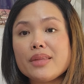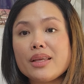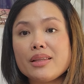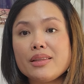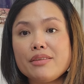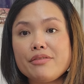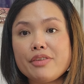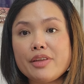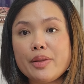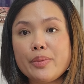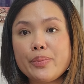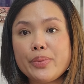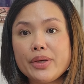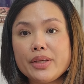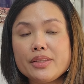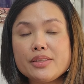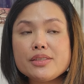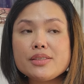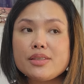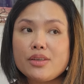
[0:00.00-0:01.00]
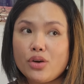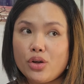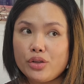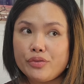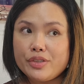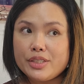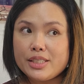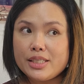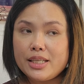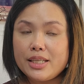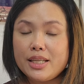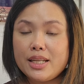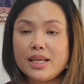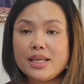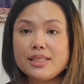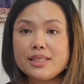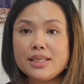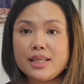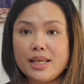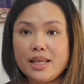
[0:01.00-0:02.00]
the Philippines all of a sudden
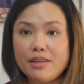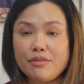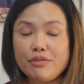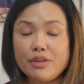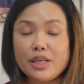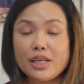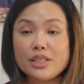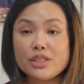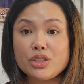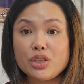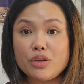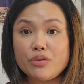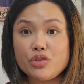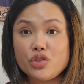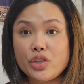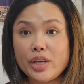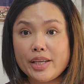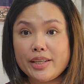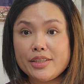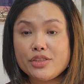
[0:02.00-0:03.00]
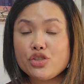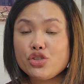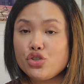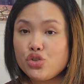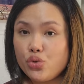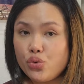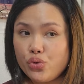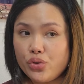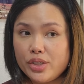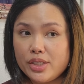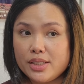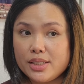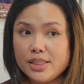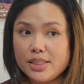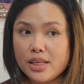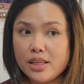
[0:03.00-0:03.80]
has an influx of Chinese students,